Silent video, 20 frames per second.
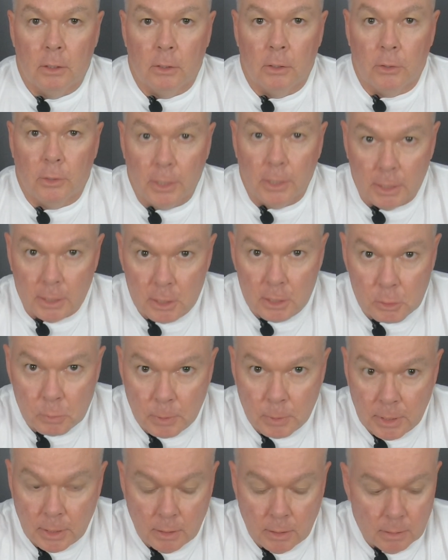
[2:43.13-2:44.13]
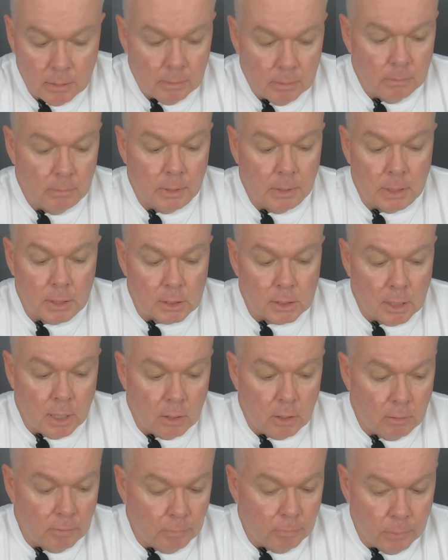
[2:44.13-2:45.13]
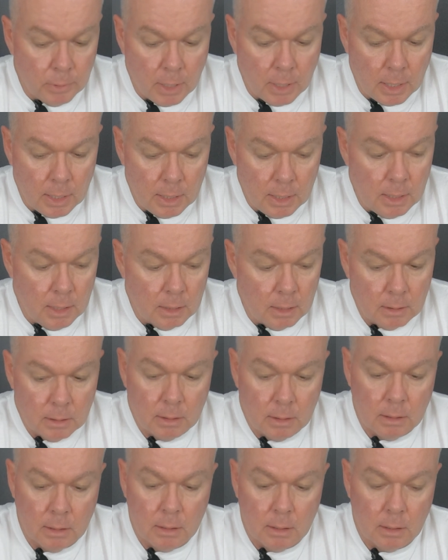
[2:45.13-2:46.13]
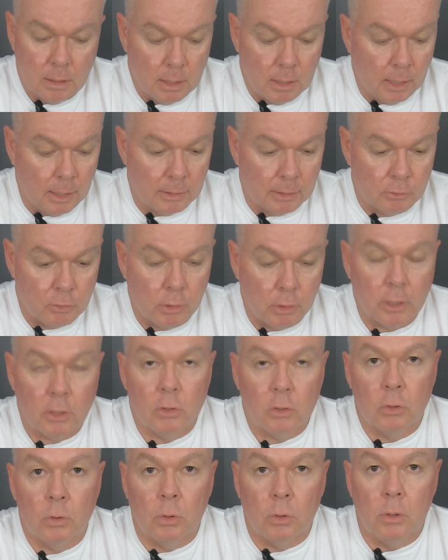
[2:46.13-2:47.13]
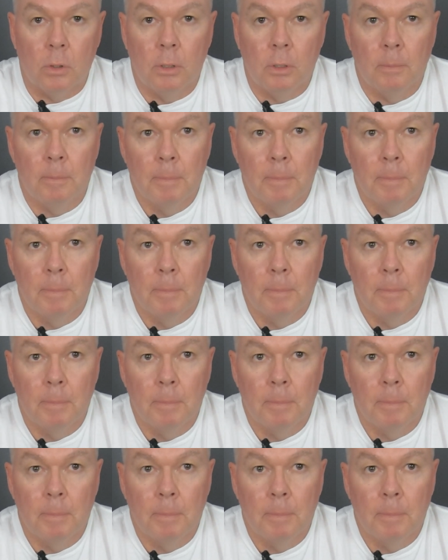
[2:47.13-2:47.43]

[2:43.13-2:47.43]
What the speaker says: All right, this week we're going to start off with an electronic tool.